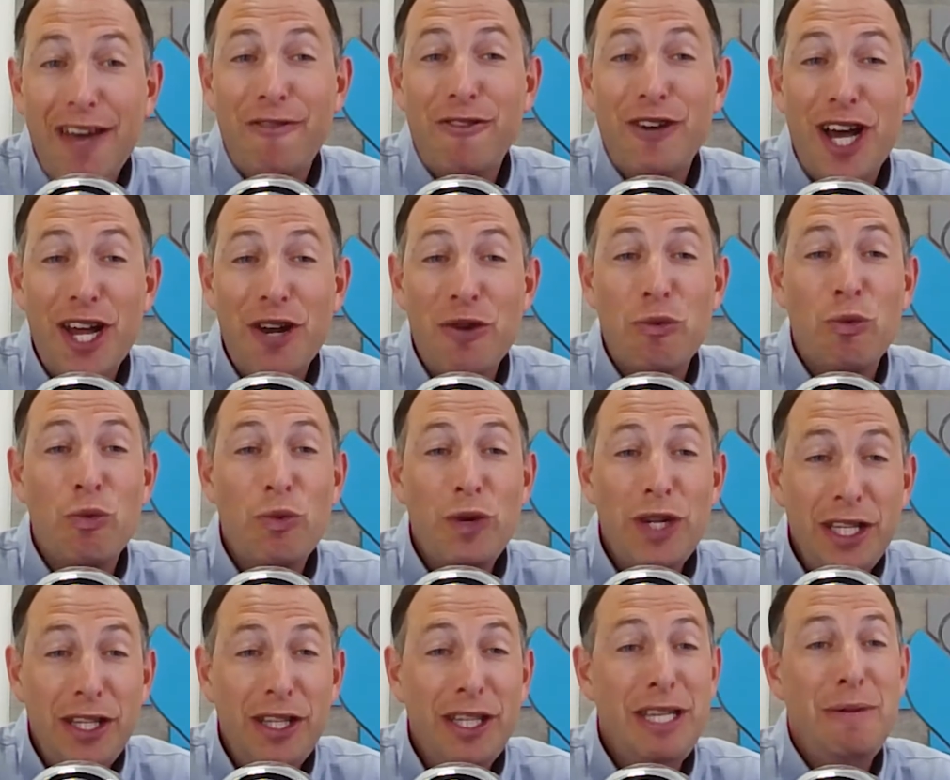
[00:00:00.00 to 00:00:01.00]
have gotten
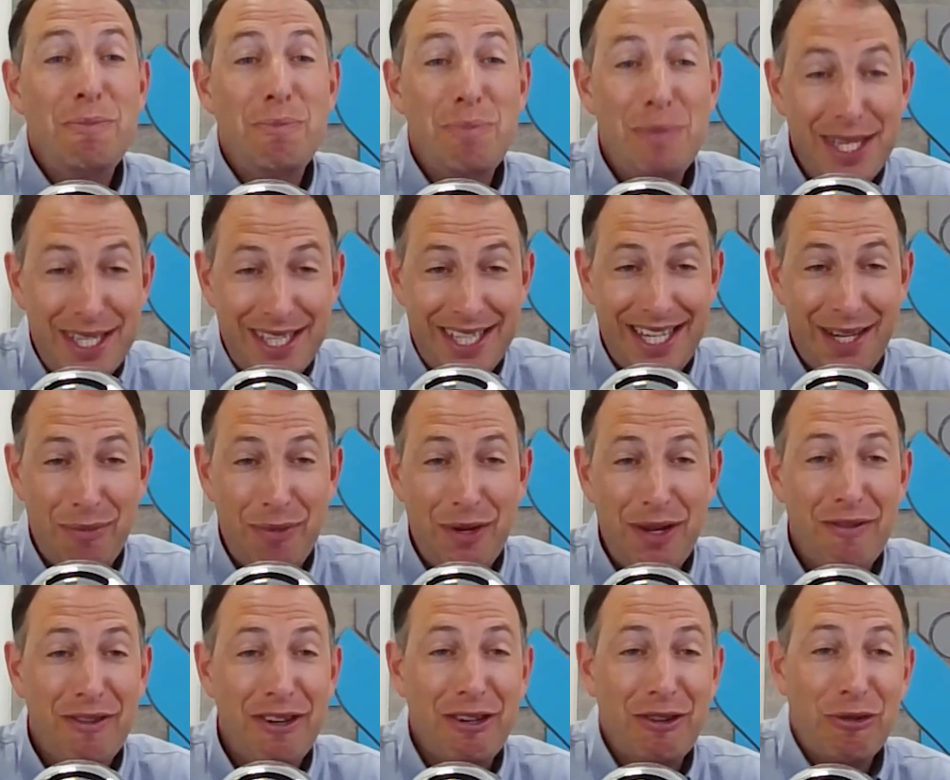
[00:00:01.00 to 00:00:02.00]
really busy, and we
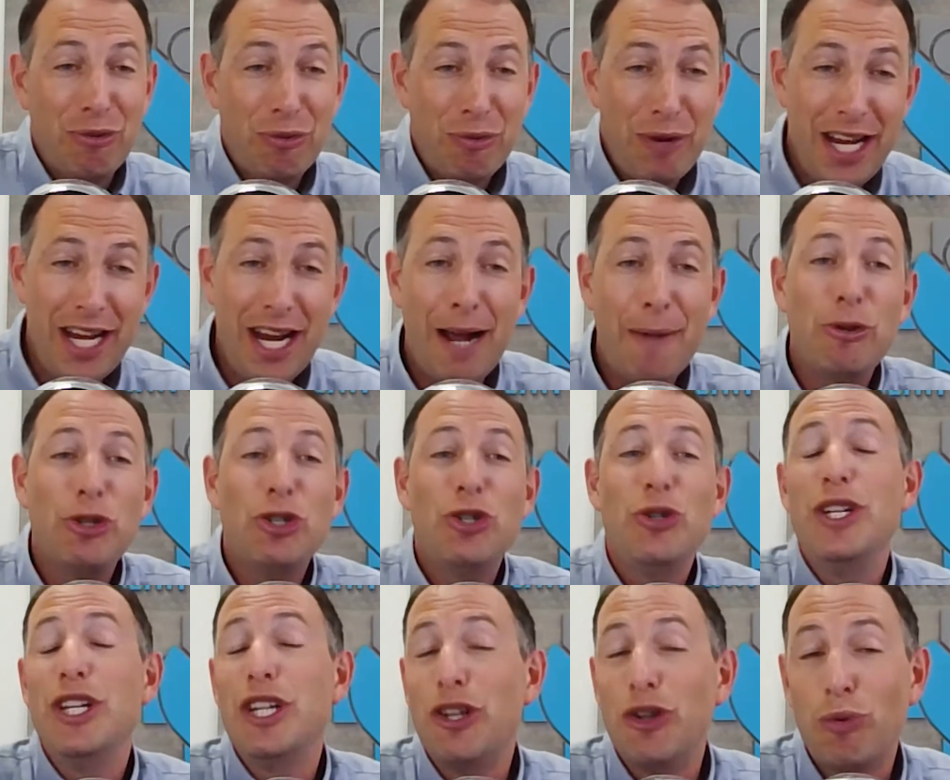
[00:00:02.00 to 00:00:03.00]
have a great
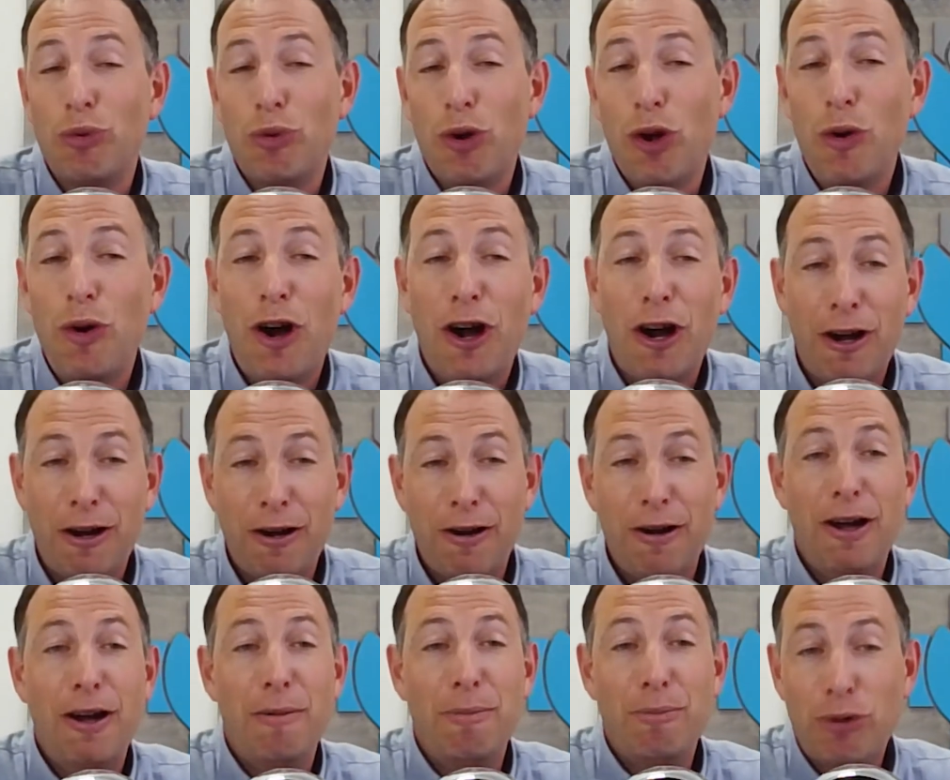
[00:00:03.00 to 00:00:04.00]
opportunity to grow
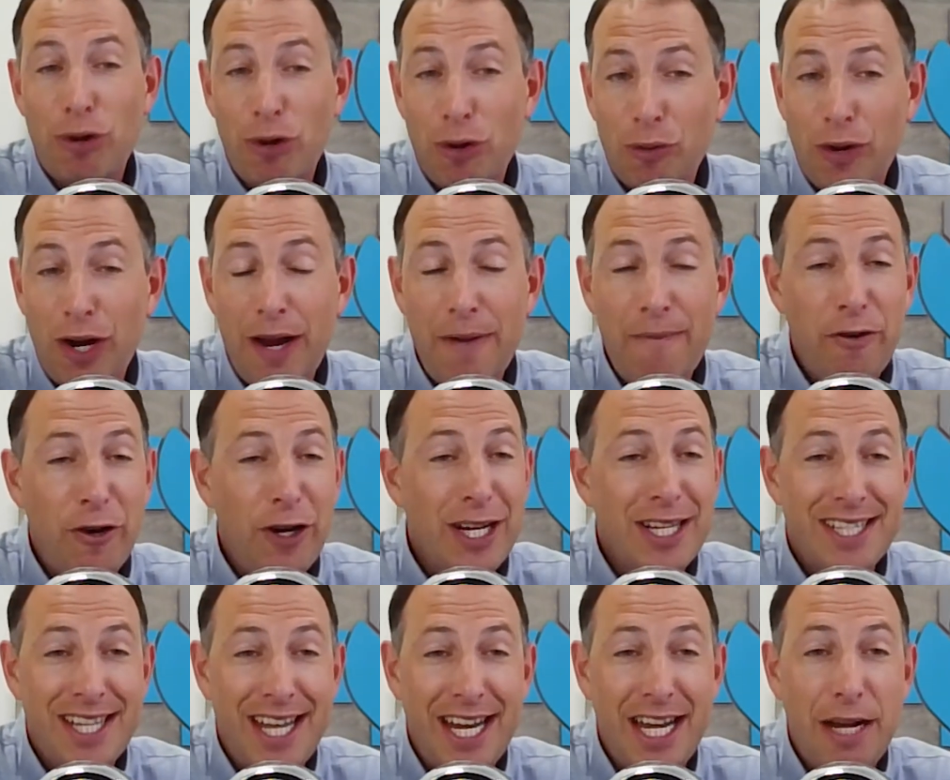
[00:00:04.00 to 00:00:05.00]
our program. Very
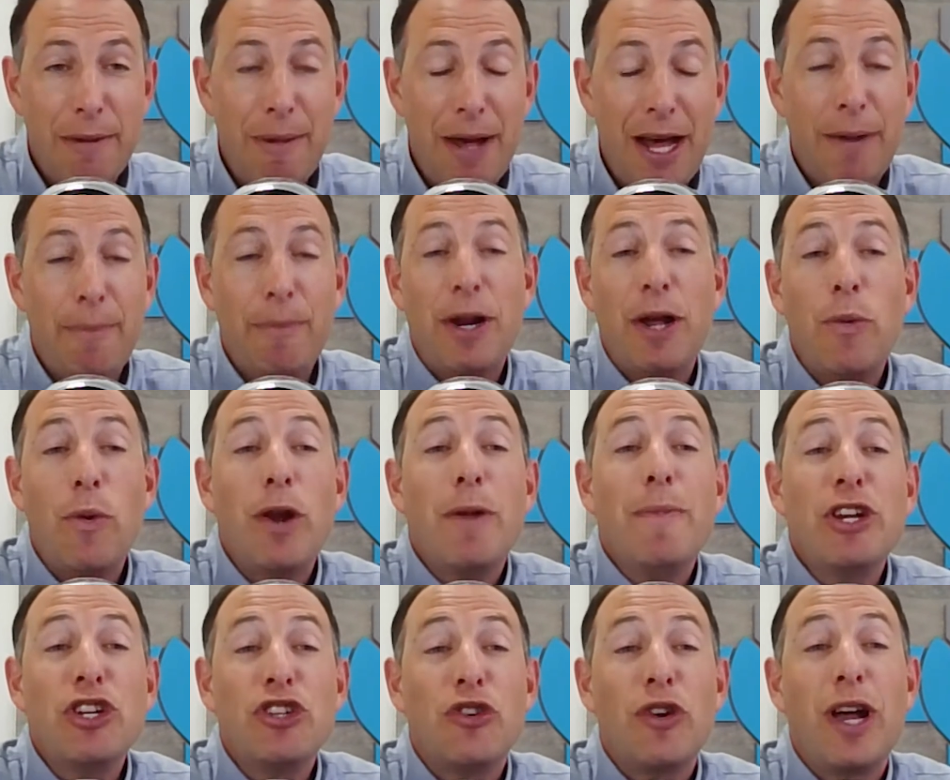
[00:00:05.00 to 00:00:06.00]
excited about it, but I want to
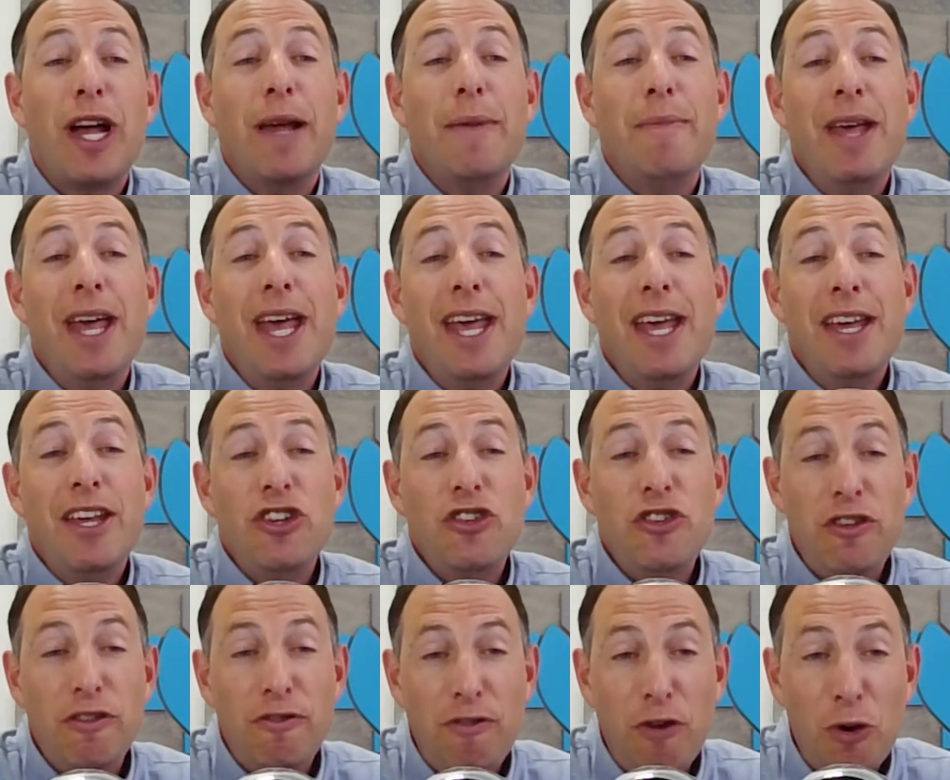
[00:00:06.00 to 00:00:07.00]
make sure I'm
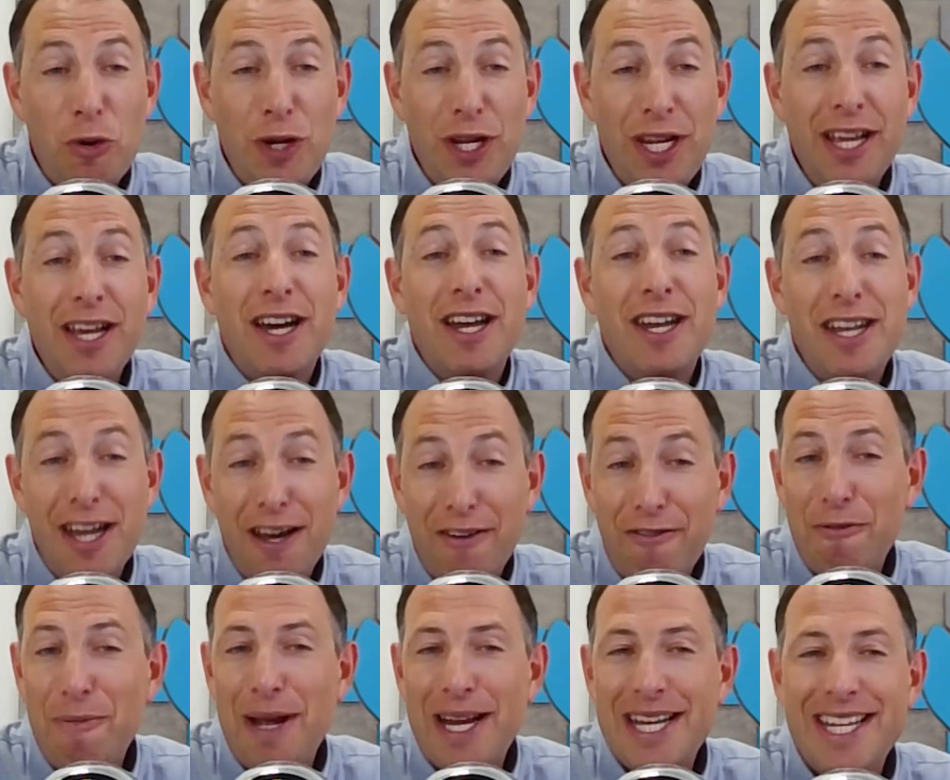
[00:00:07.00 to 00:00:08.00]
devoting enough
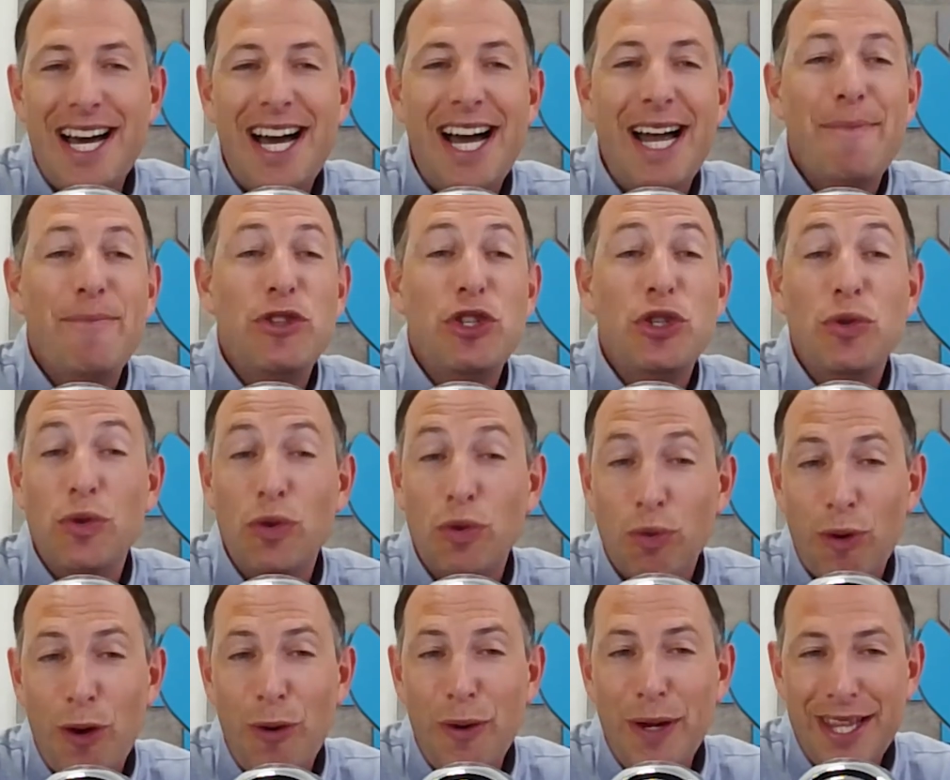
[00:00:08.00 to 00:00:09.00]
of my time to
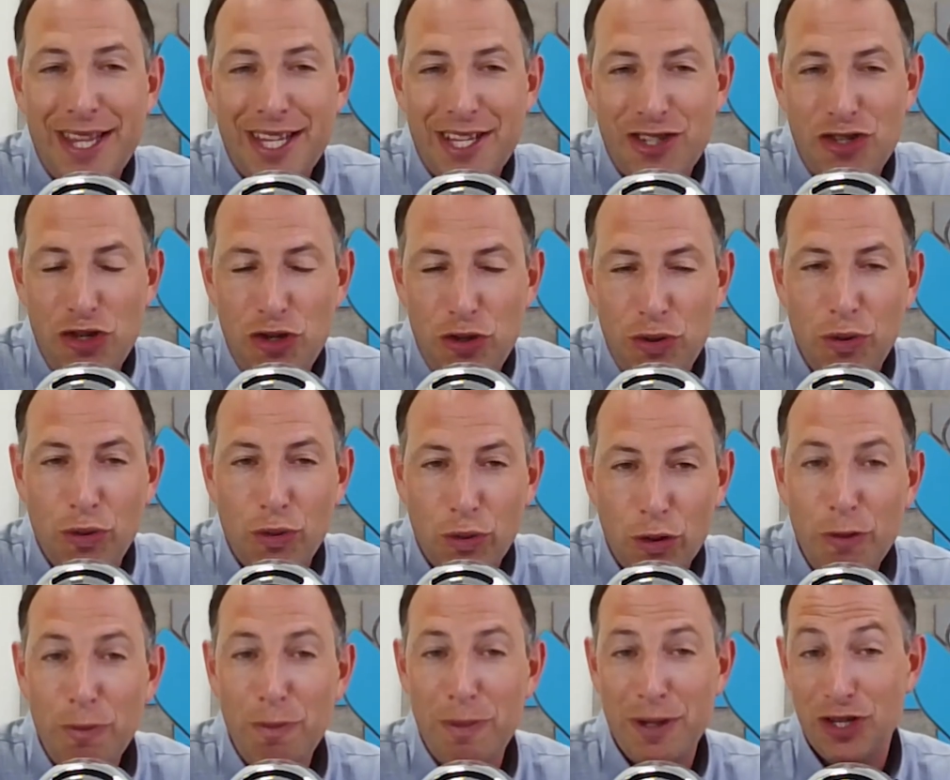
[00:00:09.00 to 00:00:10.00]
growing this new
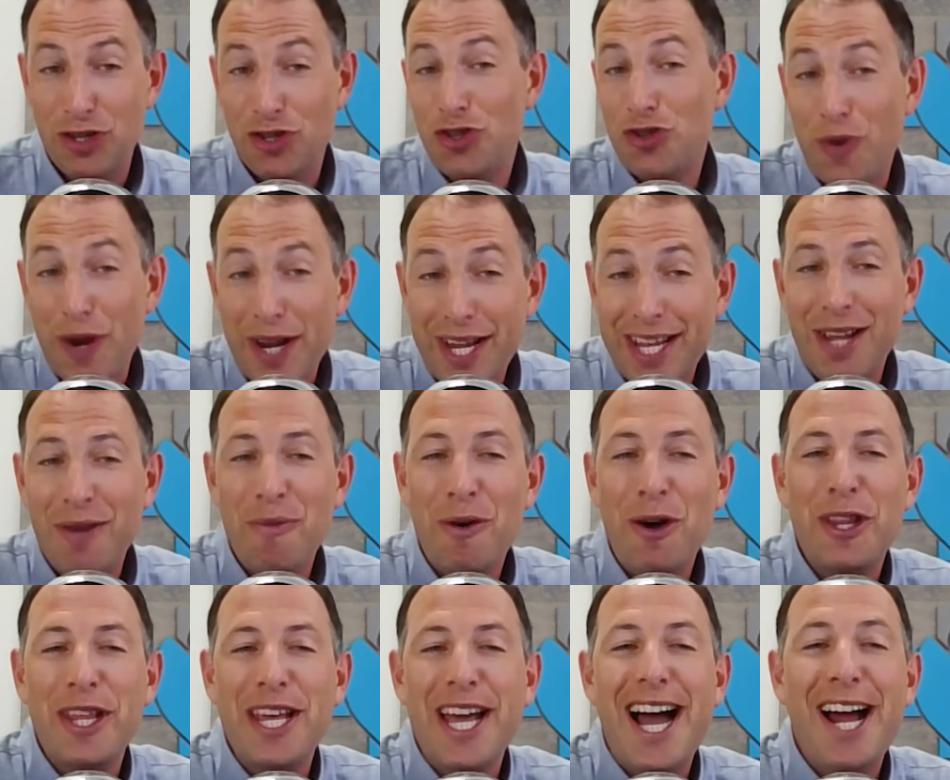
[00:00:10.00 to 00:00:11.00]
group and striking
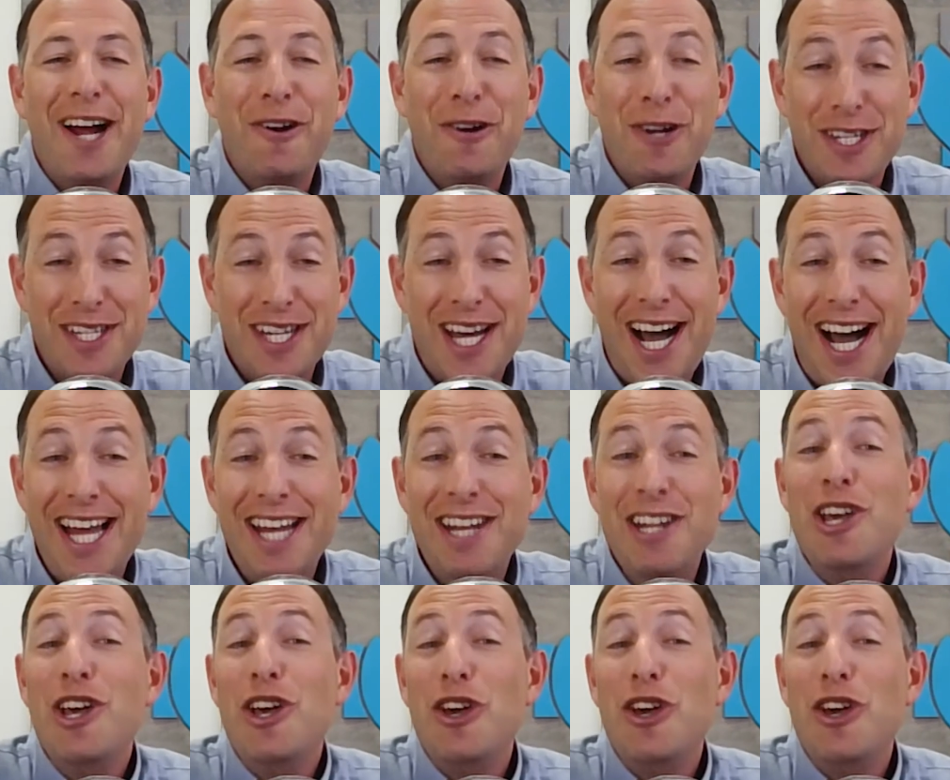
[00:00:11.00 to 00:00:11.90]
while the iron is hot.